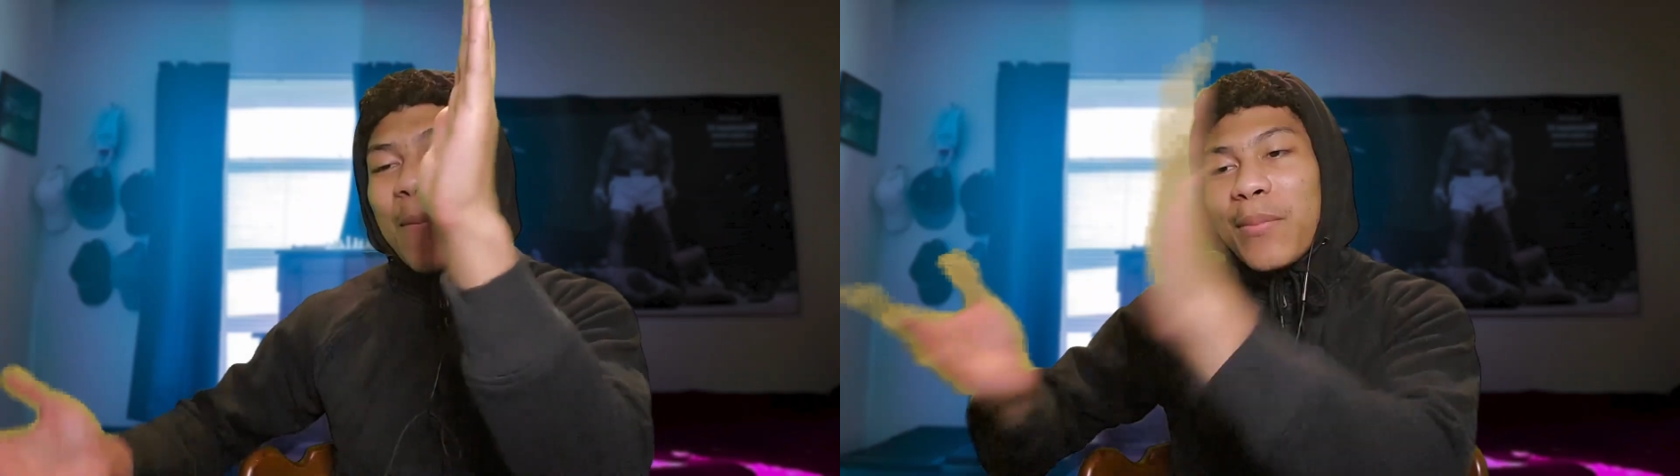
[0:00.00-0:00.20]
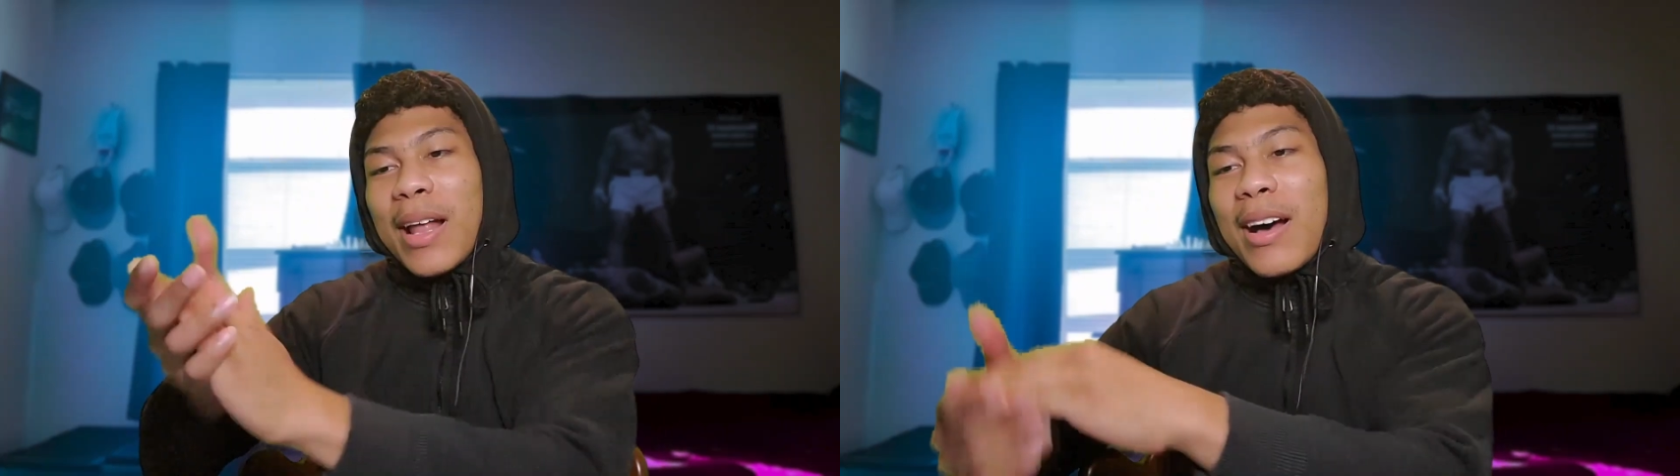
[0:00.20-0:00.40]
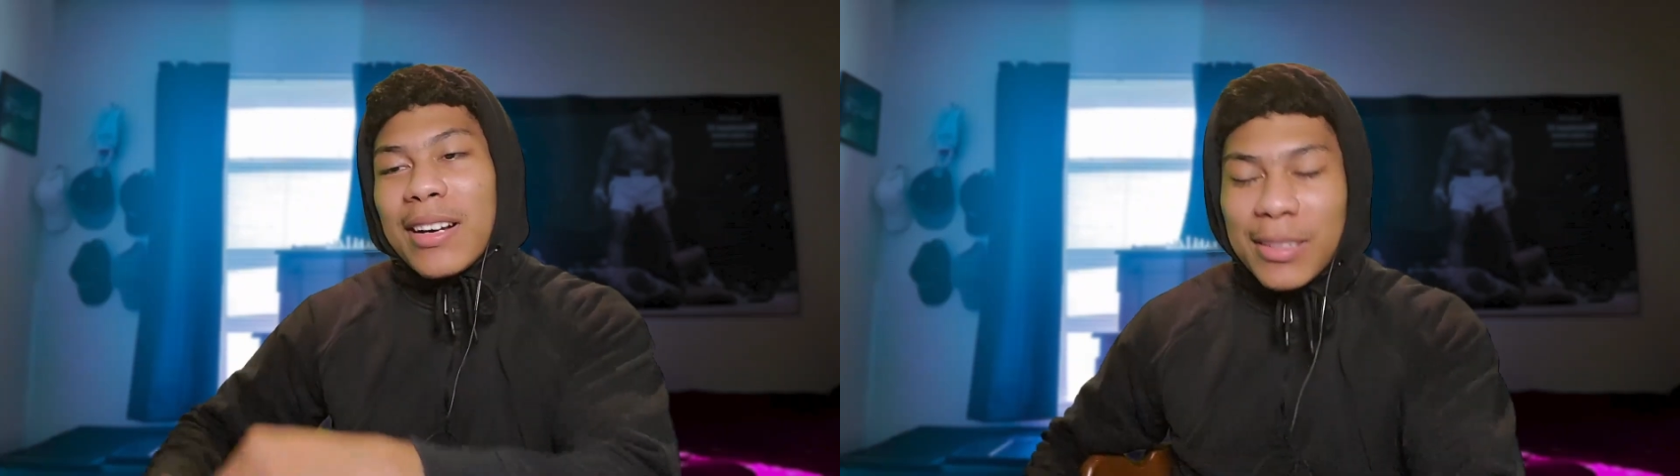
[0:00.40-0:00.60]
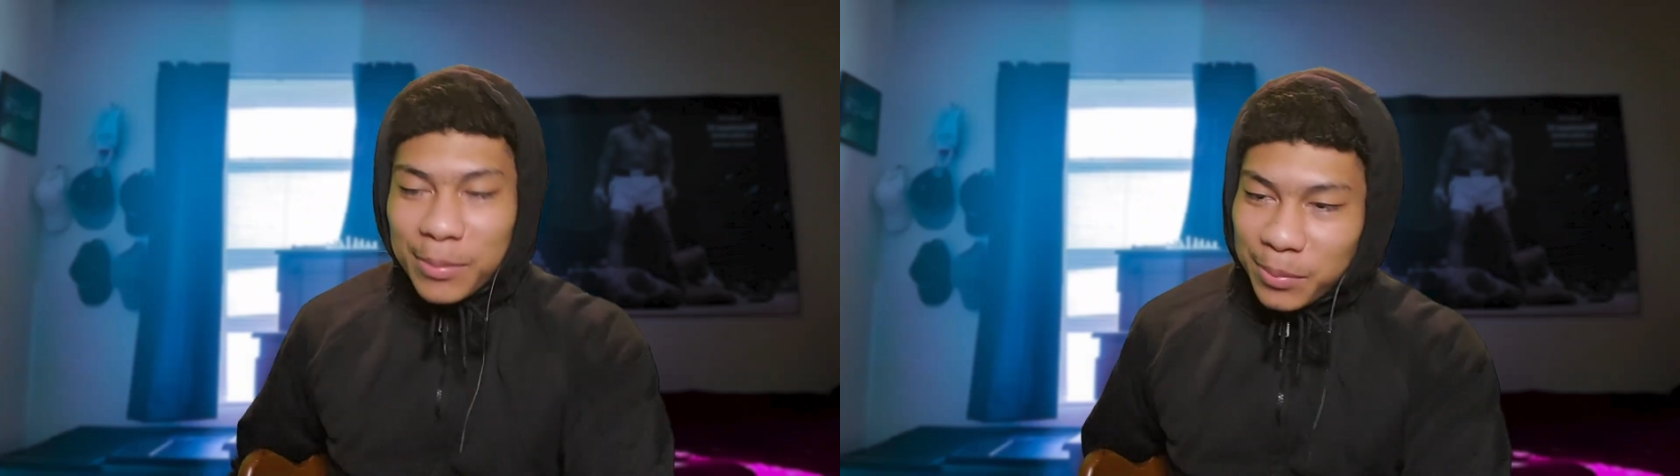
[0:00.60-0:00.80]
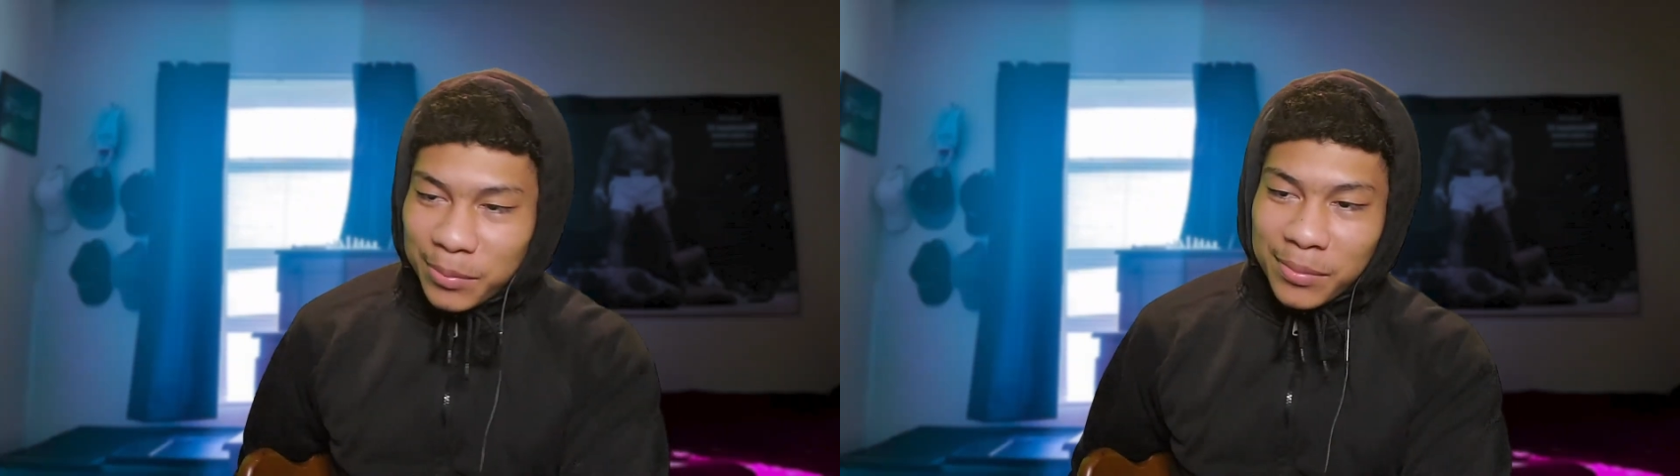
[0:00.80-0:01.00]

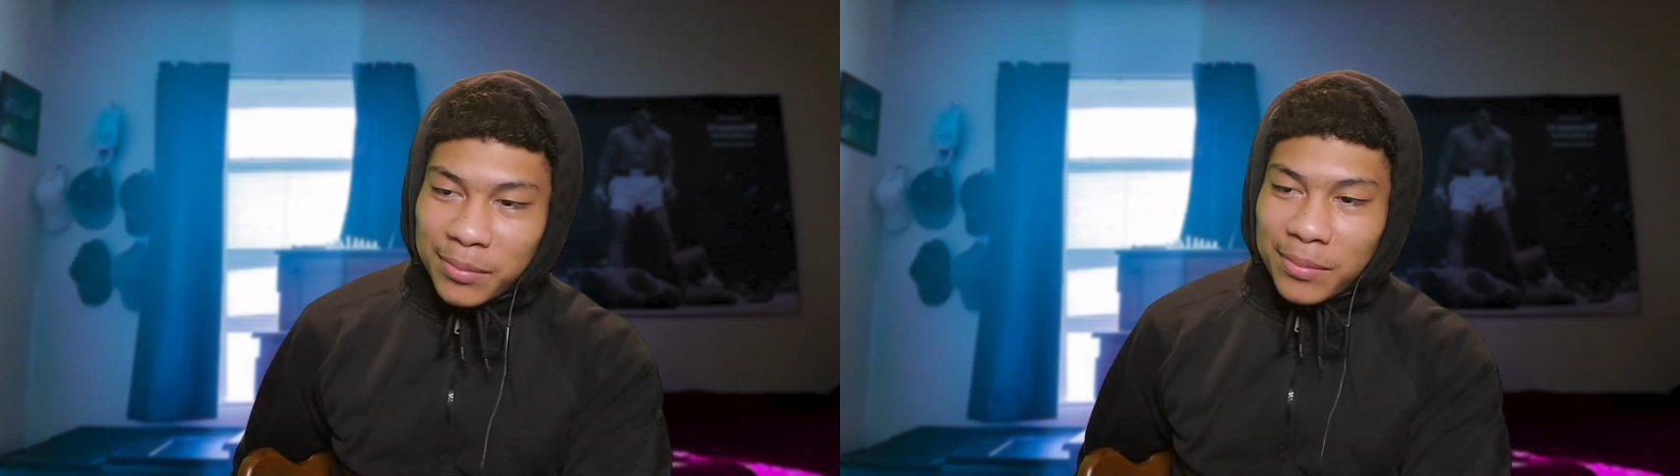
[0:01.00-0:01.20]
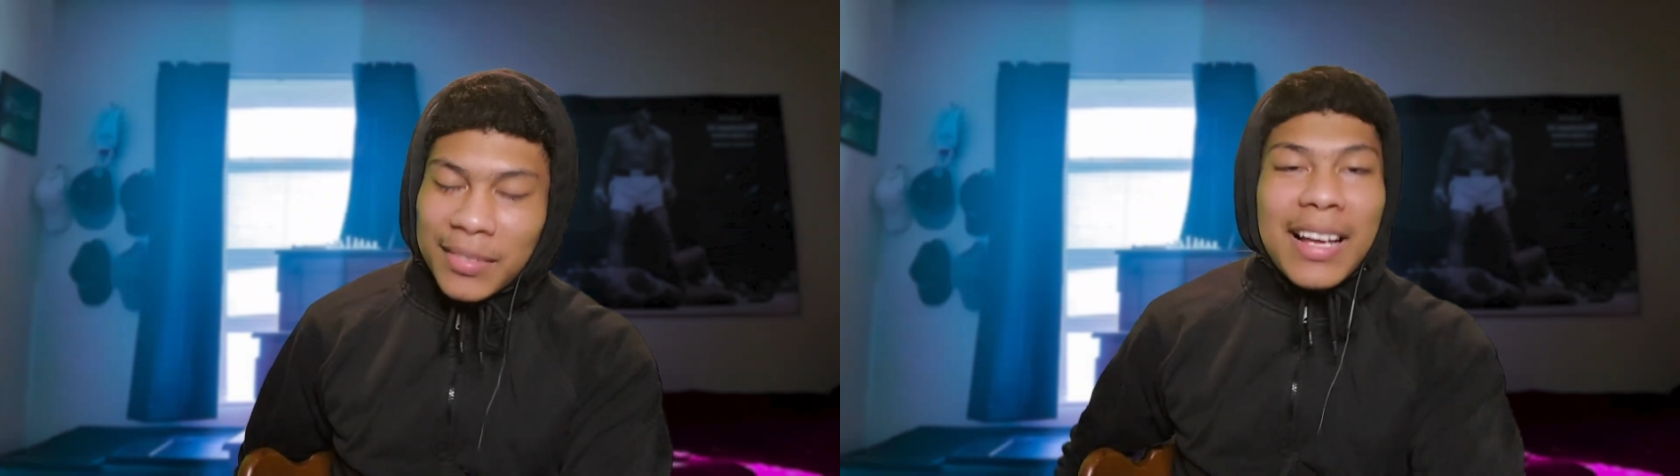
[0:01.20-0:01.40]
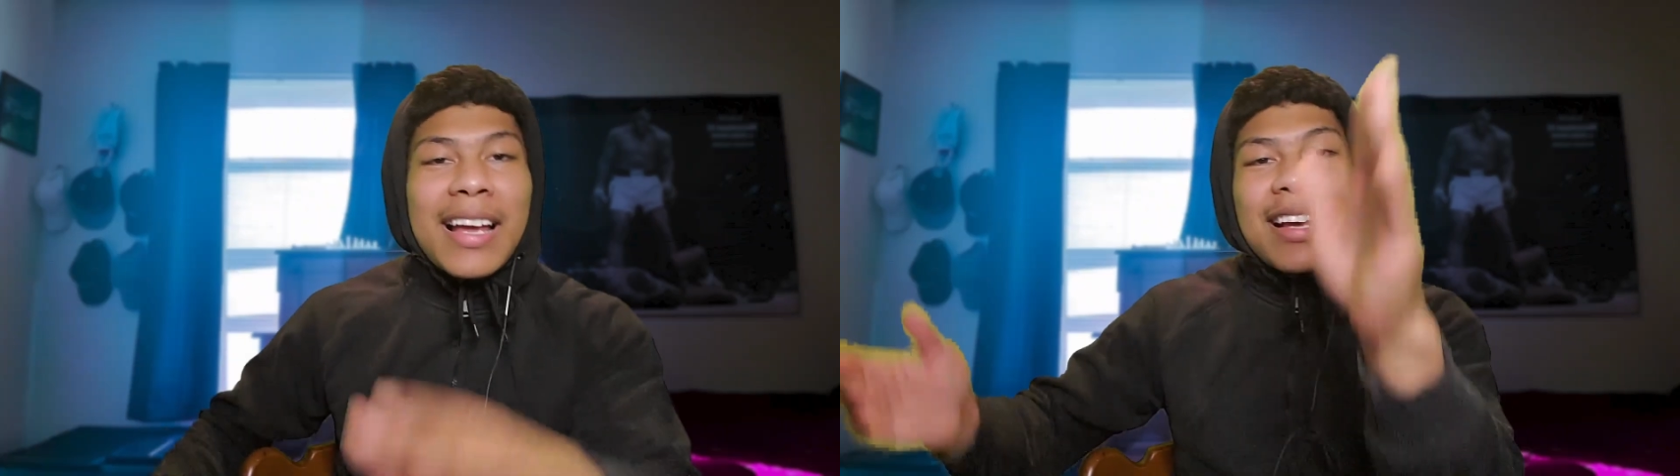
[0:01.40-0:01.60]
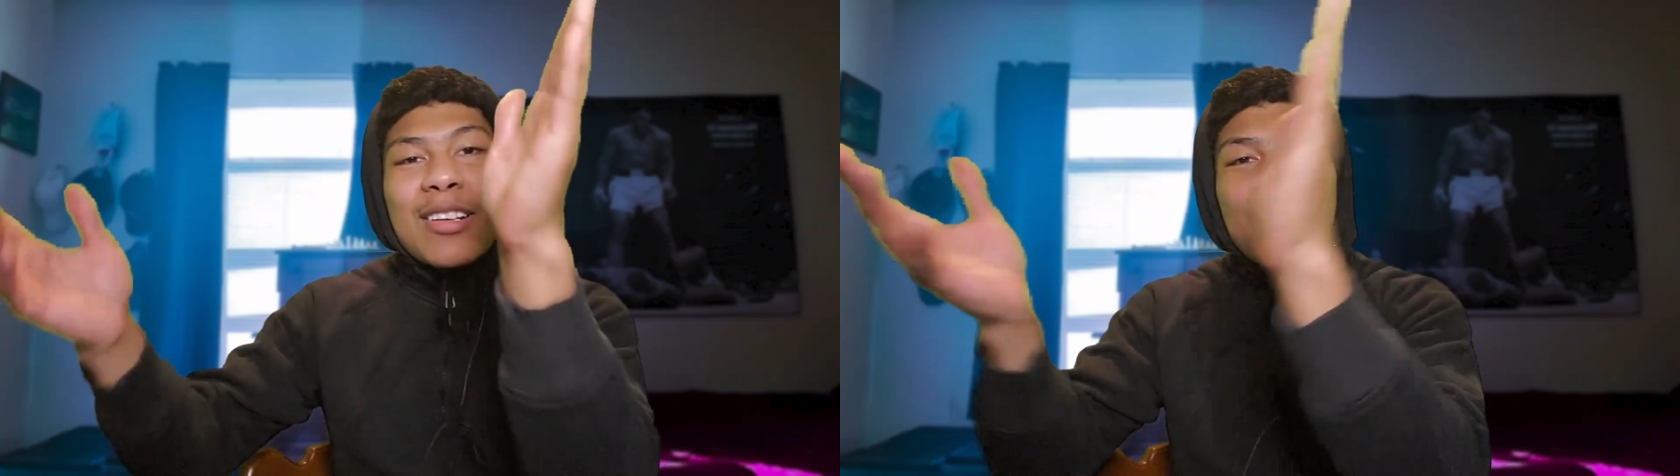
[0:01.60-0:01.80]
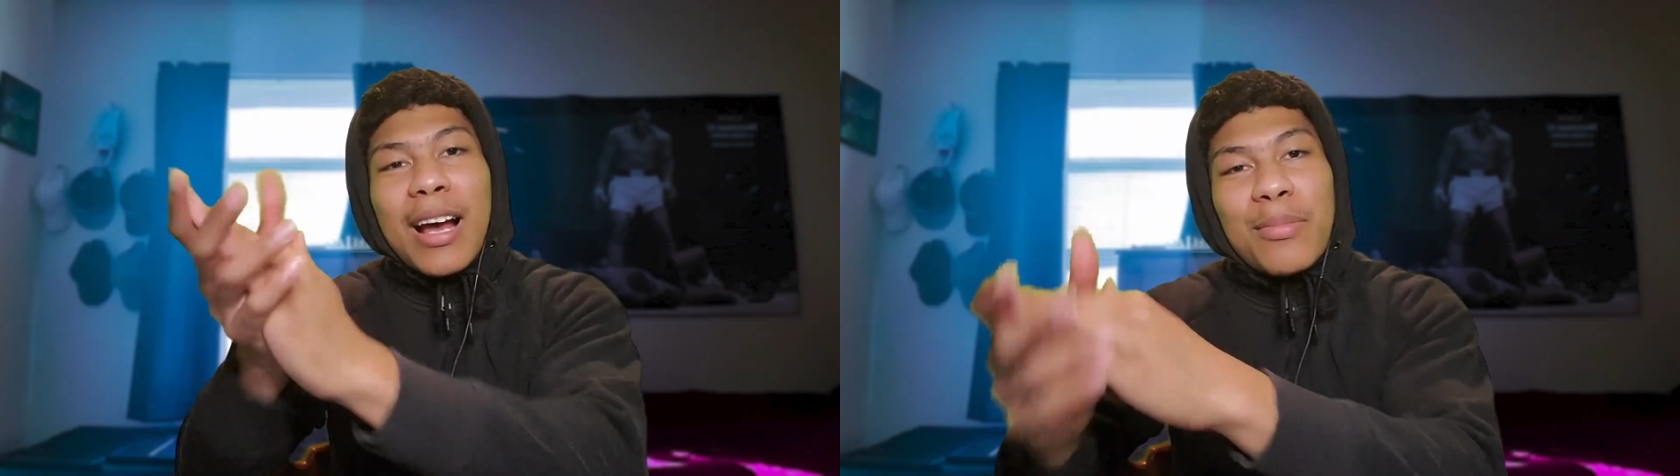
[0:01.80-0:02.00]
block.
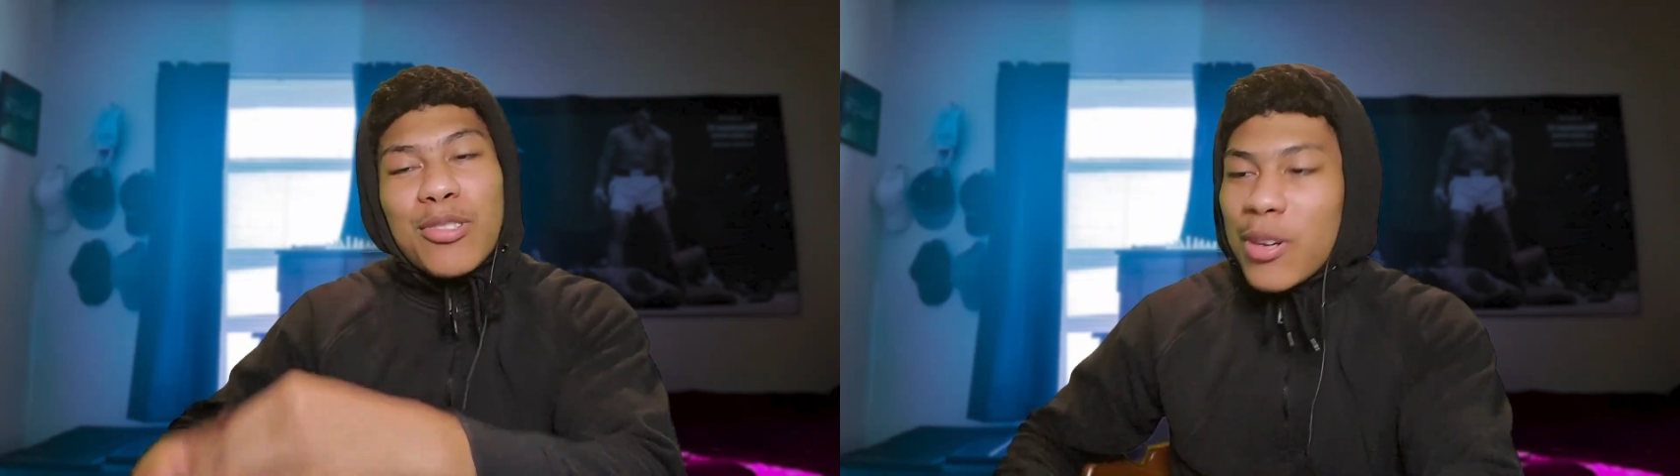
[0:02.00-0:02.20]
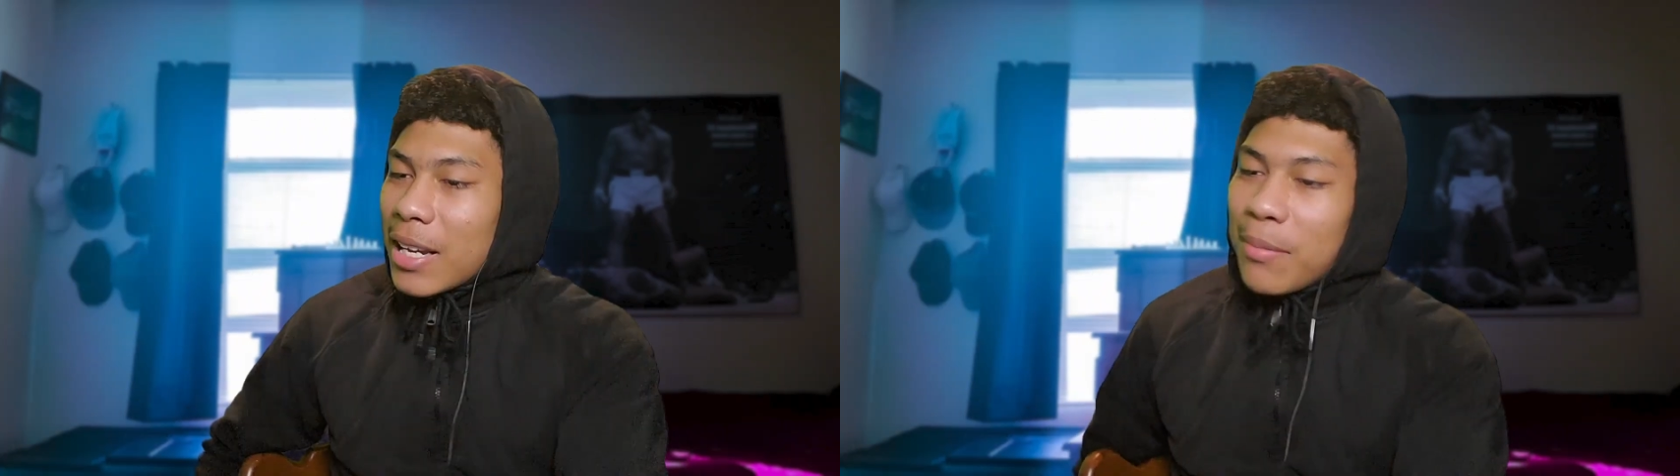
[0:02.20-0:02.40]
Strike.